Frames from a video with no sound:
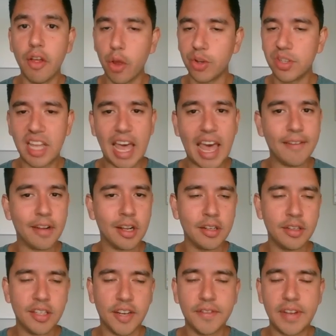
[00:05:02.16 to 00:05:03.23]
those tough
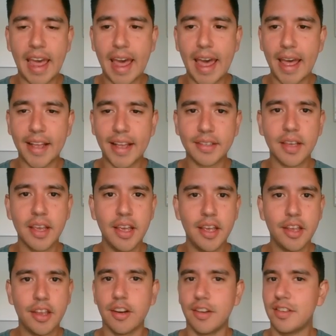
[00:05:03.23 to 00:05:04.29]
tasks,
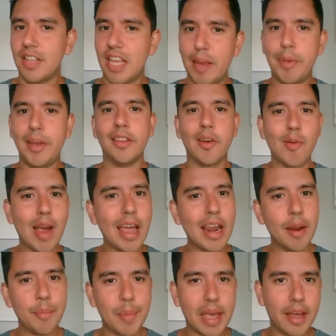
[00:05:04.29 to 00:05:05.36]
you're sleeping the right
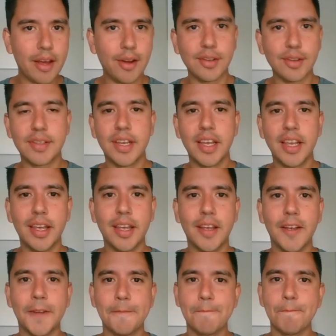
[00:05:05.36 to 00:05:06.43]
amount,
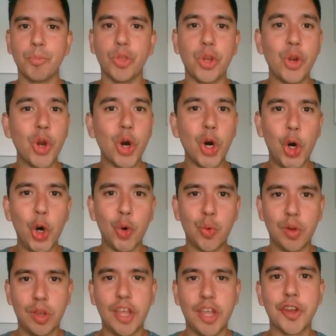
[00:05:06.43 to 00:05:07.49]
You
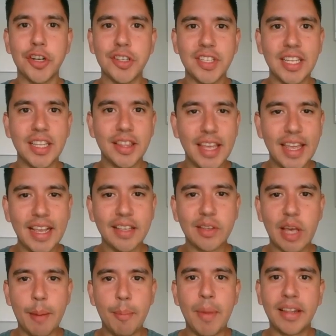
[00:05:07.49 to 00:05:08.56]
know the 13 things
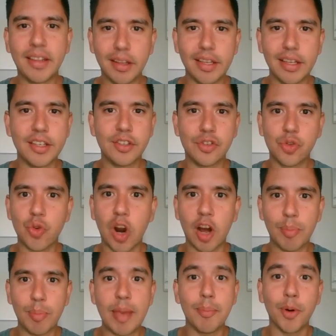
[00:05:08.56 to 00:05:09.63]
that mentally
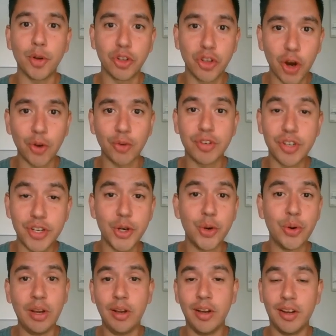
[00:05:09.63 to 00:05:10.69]
strong people don't
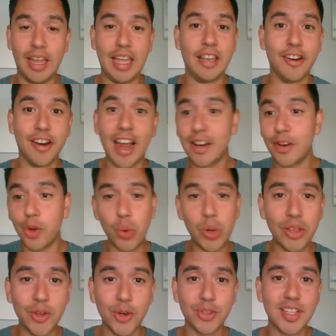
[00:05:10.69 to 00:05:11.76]
do, and you're not
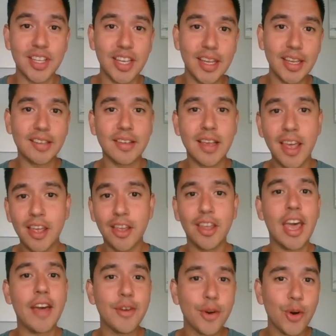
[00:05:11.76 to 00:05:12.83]
doing those things.
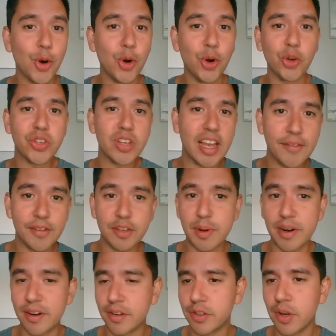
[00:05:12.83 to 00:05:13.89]
You have your goals, you have your
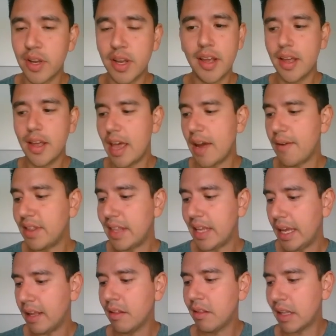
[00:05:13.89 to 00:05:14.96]
spiritual,
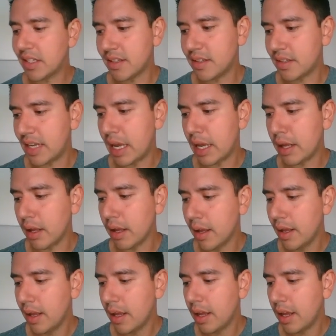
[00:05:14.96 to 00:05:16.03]
everything. Let's just say
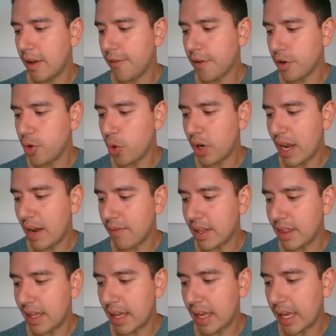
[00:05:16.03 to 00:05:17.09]
if you're doing
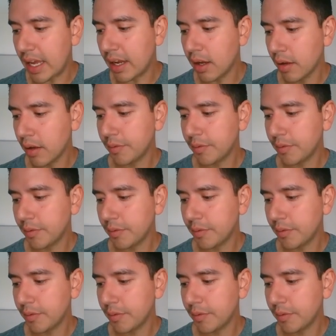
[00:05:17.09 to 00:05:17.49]
everything